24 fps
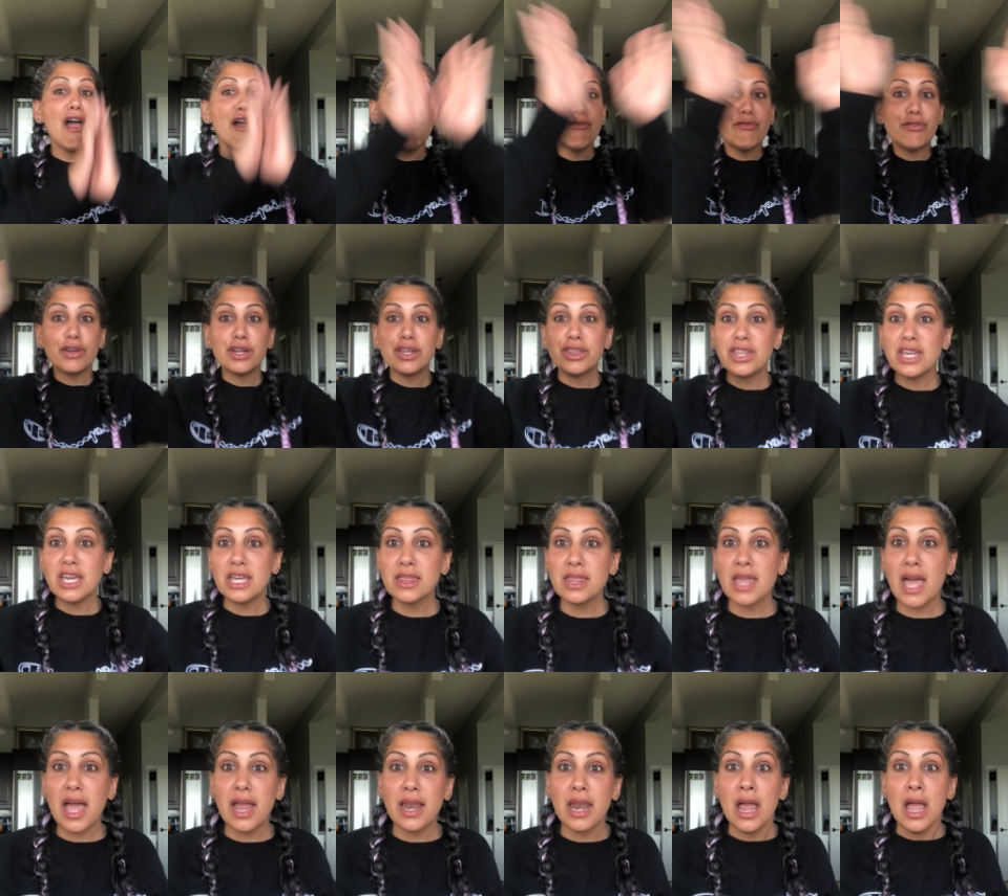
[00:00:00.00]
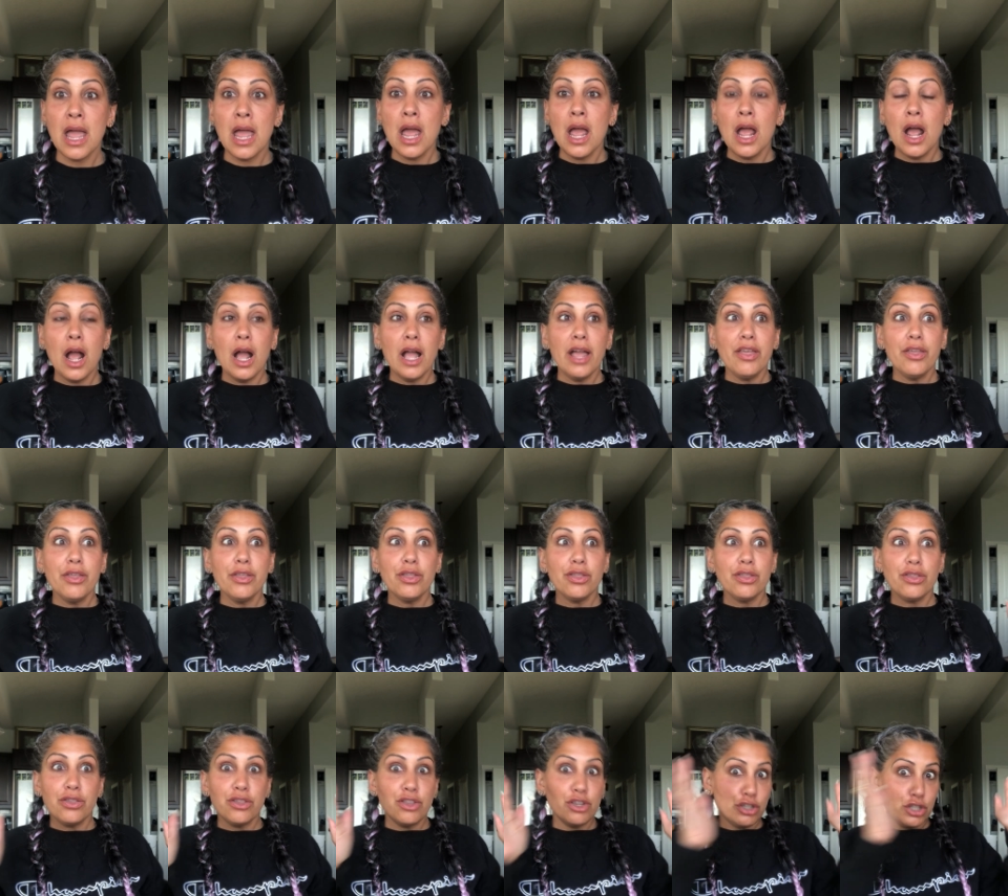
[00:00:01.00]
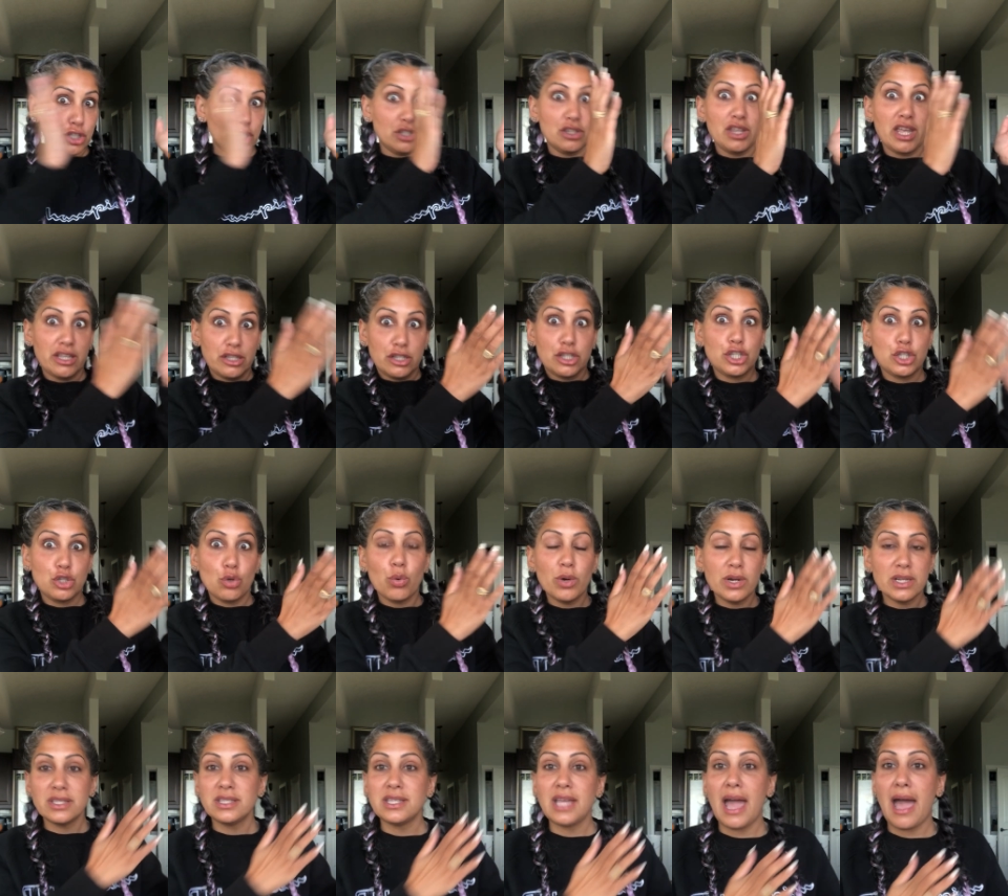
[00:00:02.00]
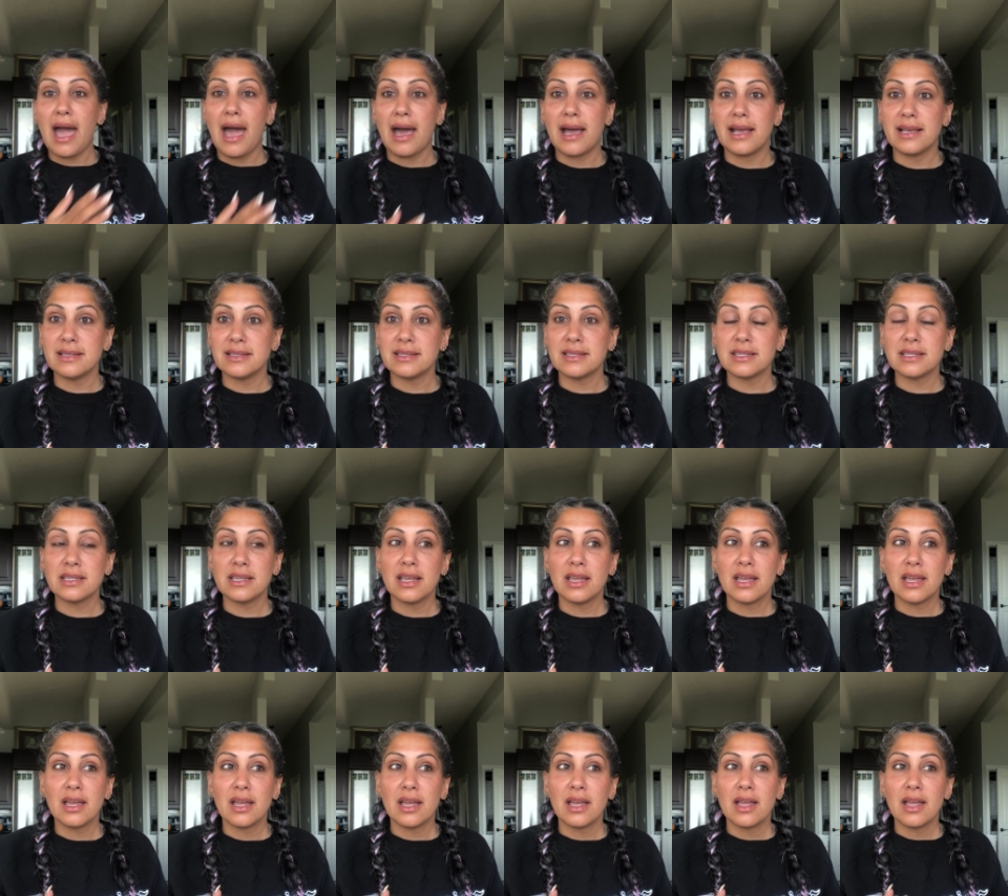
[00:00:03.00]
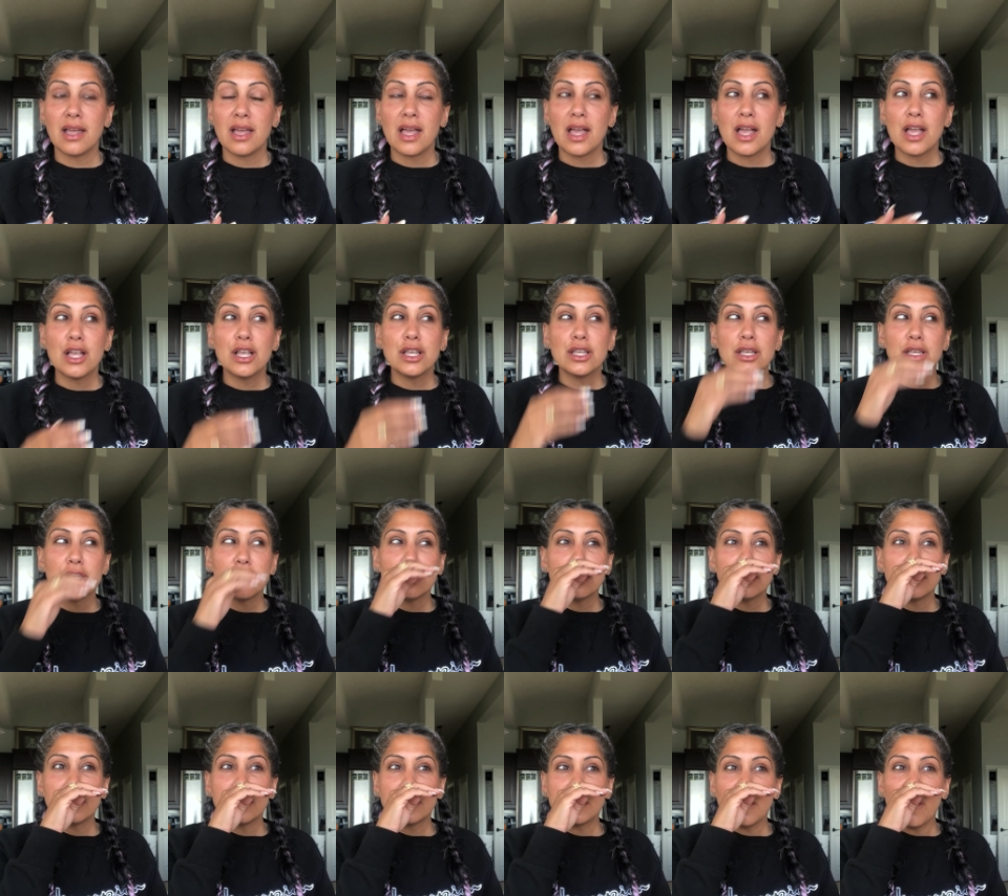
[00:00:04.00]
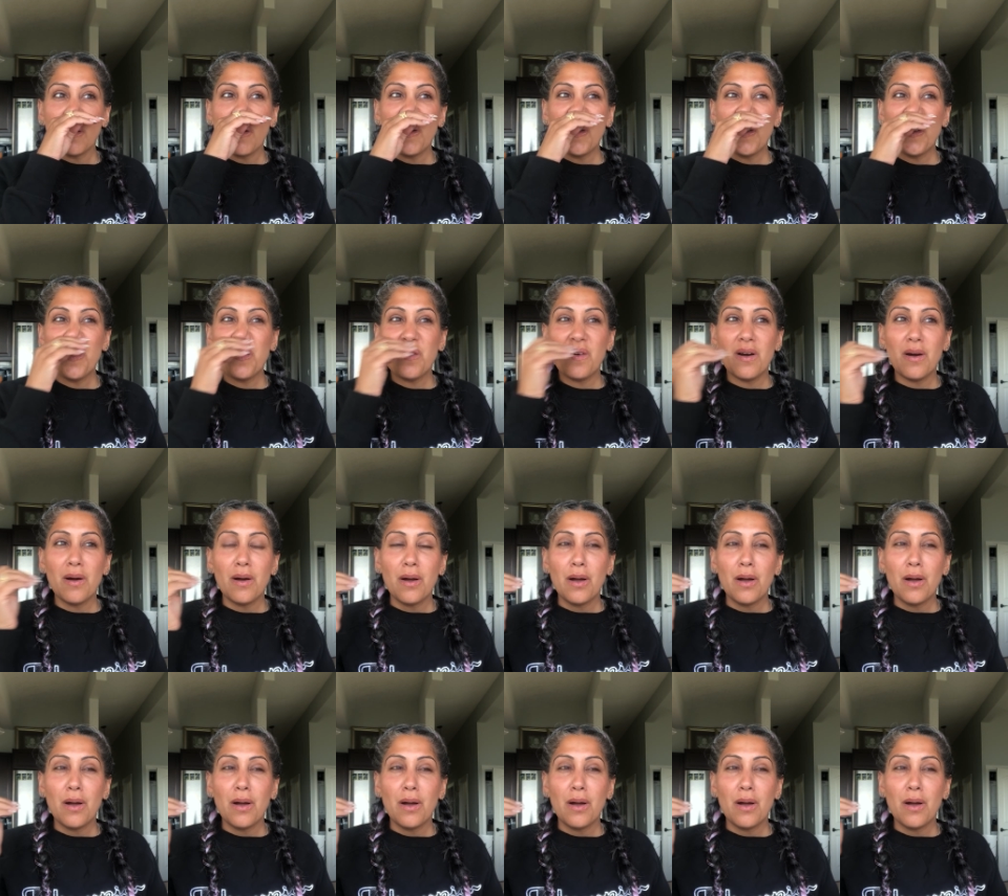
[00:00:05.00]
everything that this that source has. So